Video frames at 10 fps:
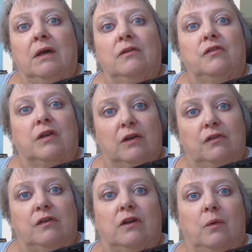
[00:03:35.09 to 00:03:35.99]

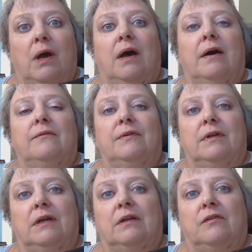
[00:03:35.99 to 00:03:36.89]
skills that you have
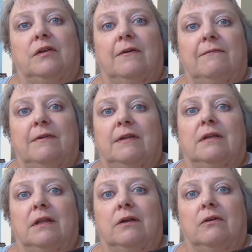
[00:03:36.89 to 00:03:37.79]
and stuff it in
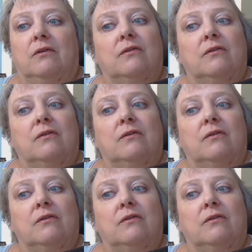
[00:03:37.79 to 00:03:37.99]
the letter.